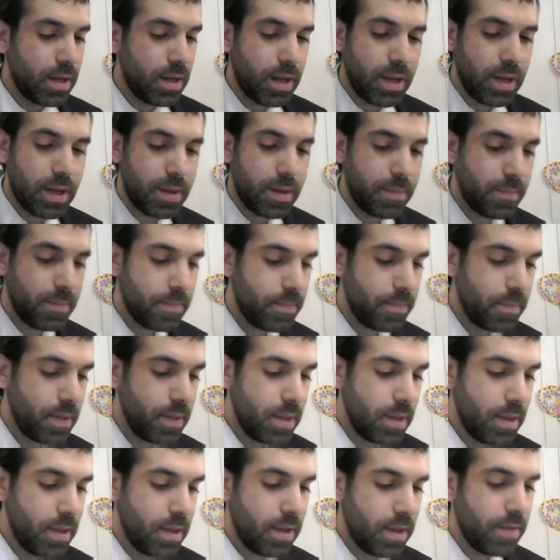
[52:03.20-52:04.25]
um,
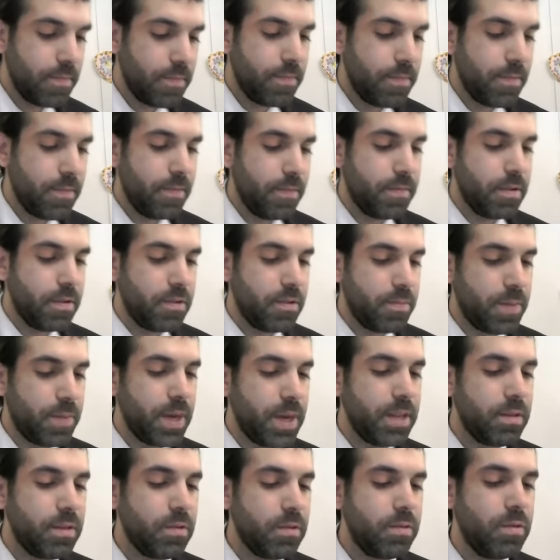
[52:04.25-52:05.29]
if, if
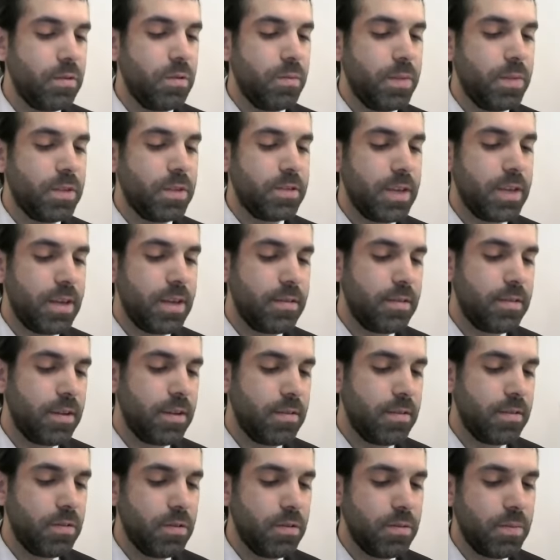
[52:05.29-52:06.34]
despite those you will be
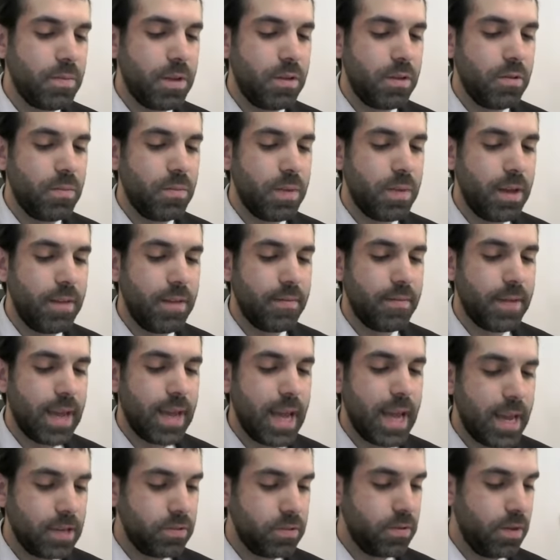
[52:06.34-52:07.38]
chastised towards me and you behave
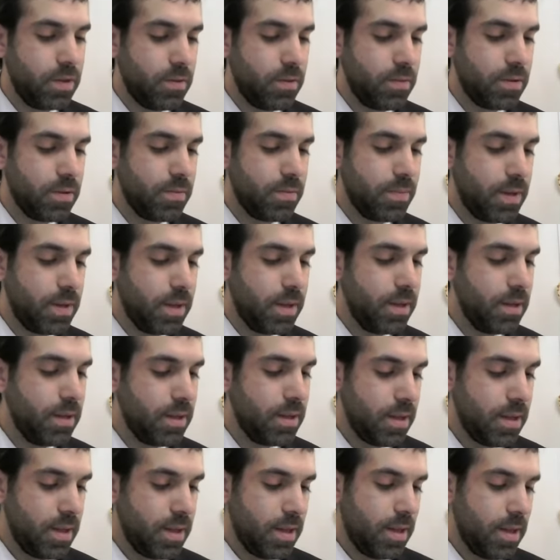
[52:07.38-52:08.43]
casually with me,
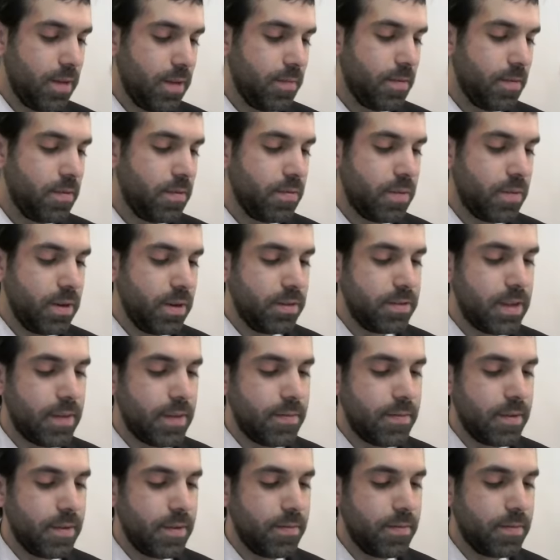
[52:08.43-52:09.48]
Verse
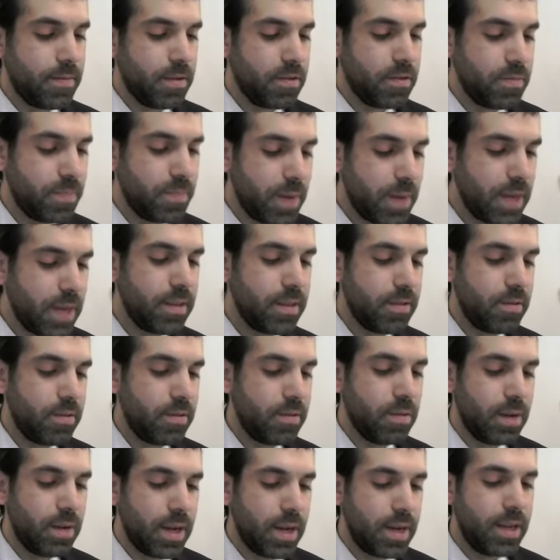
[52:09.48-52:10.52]
27 If despite this you
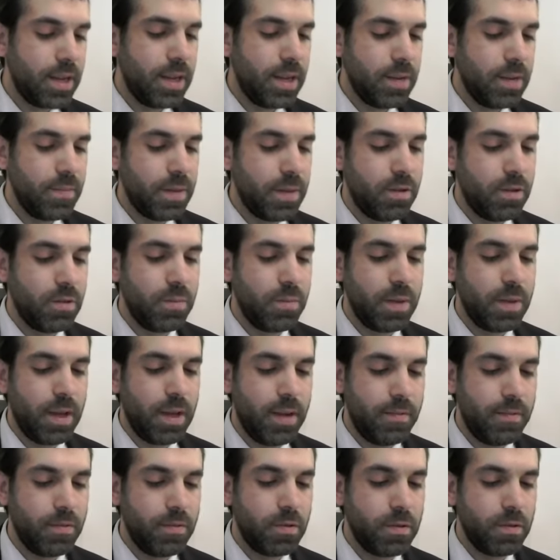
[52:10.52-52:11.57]
will not heed me and you will
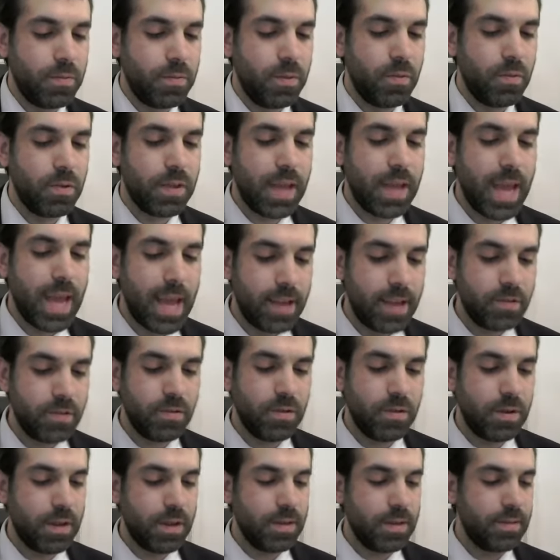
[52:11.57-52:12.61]
behave towards me with
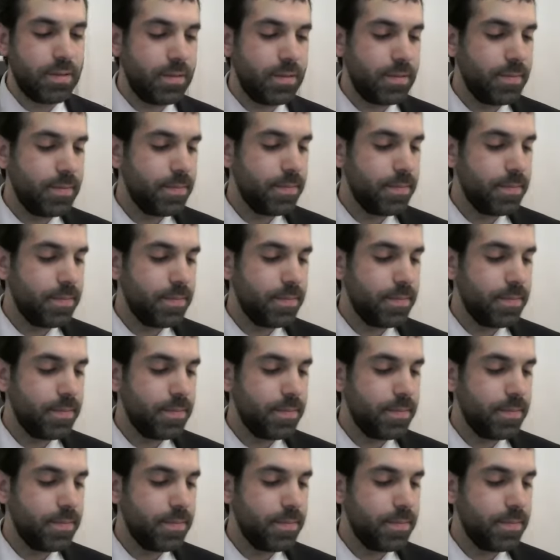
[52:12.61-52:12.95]
casualness.